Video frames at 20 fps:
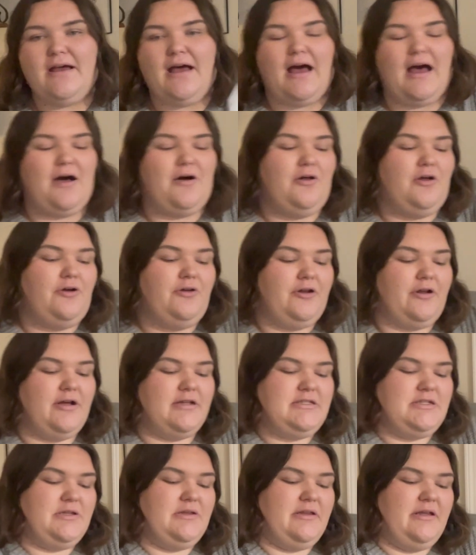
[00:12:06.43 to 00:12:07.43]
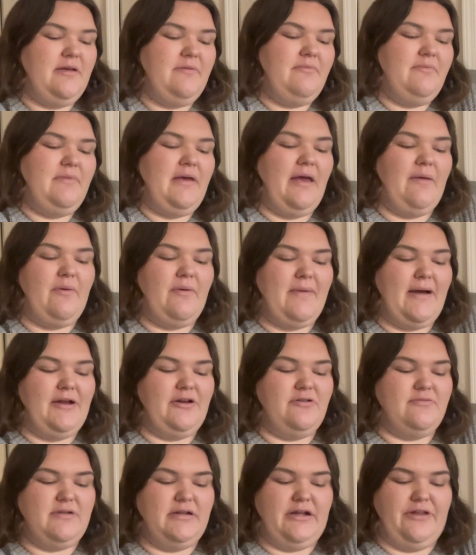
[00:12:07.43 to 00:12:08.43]
I'll hold on to them and we might
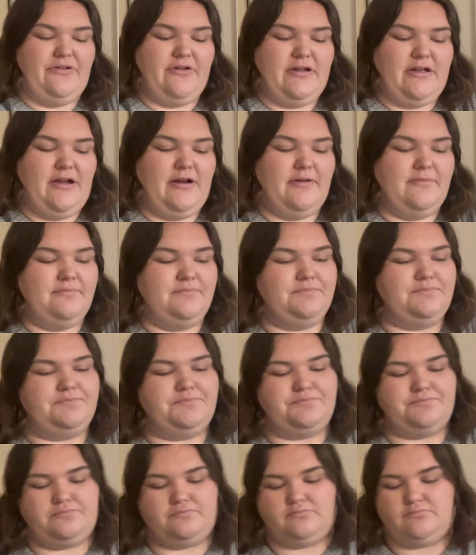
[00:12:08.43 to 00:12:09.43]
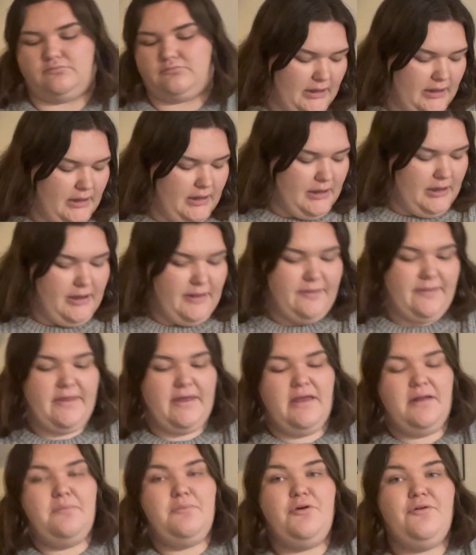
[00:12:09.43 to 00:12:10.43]
do them another year.
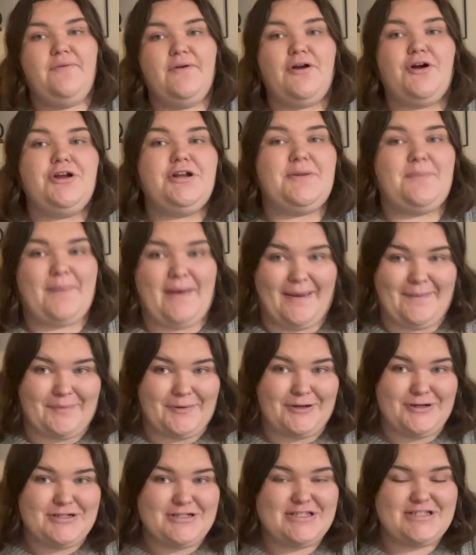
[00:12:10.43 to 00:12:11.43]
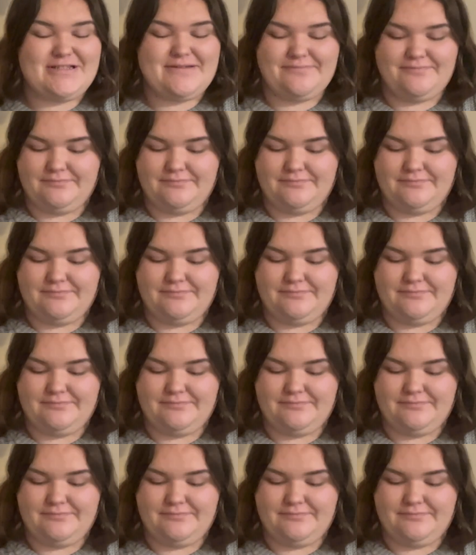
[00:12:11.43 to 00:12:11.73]
Then moving on to peppers.